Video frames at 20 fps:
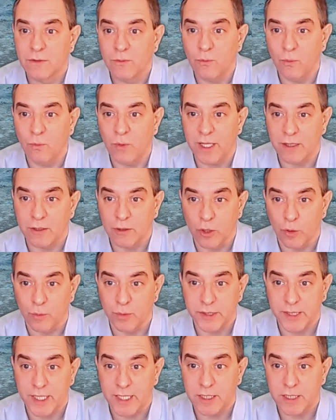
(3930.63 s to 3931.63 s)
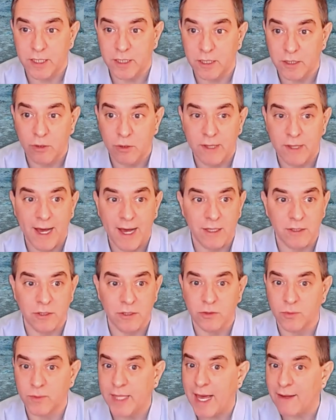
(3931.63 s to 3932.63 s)
with globalization in the
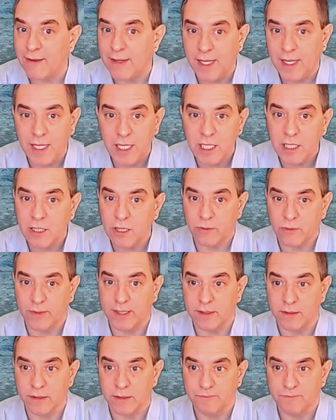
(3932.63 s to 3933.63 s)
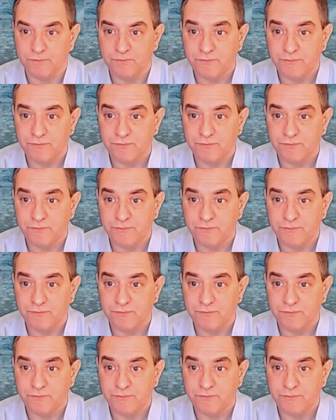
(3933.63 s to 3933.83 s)
2000s without any guardrails